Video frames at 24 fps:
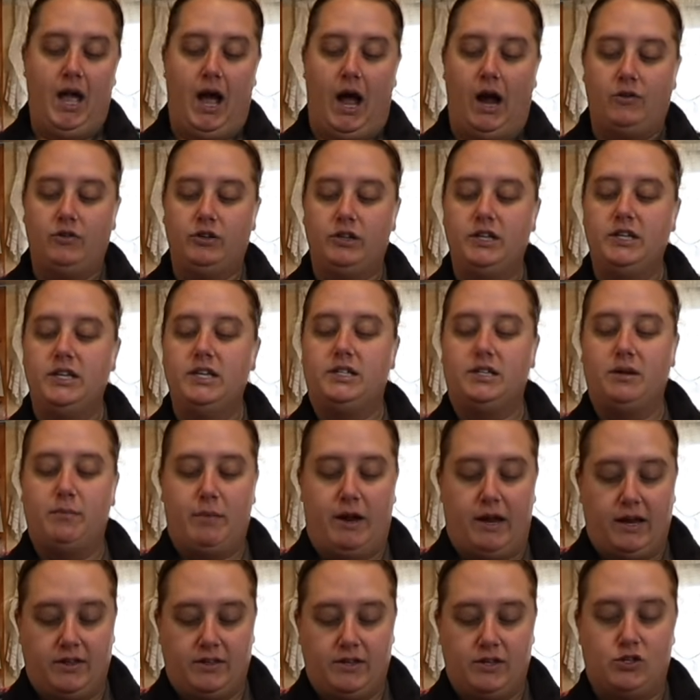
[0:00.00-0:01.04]
I really need to
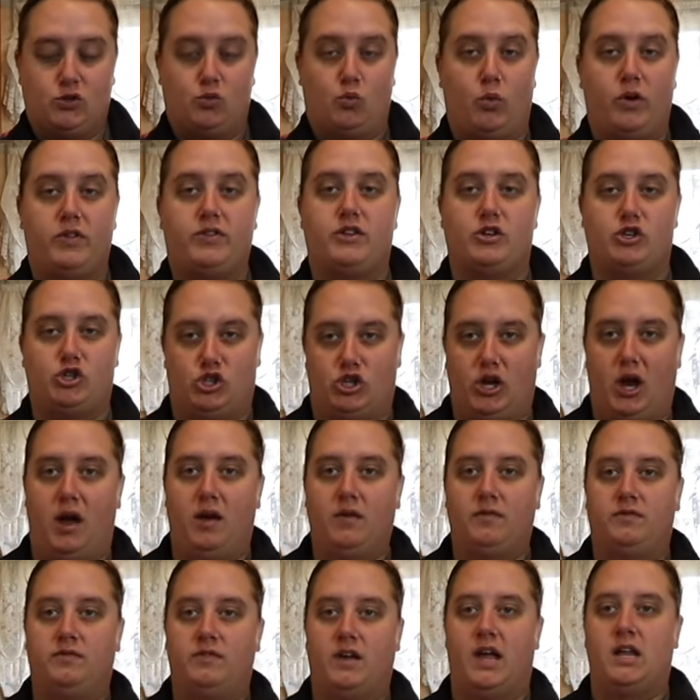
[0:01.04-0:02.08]
make these with a
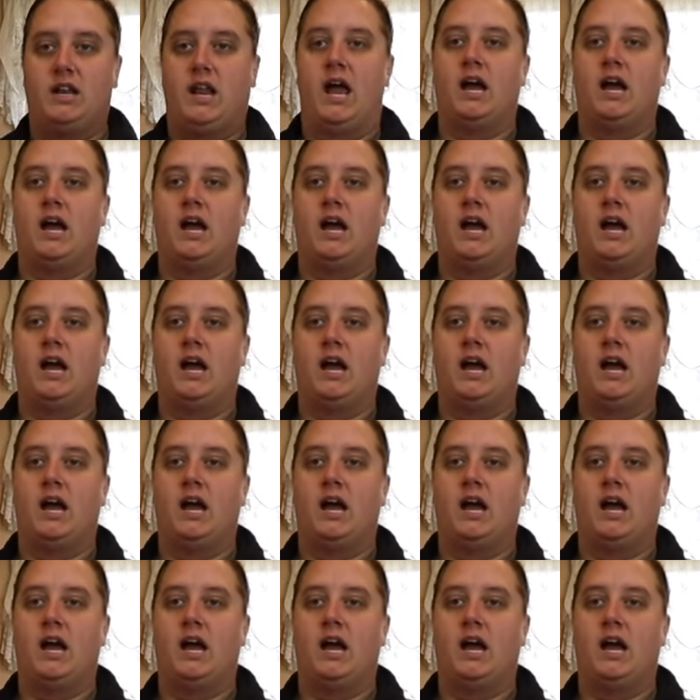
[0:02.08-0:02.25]
chef. And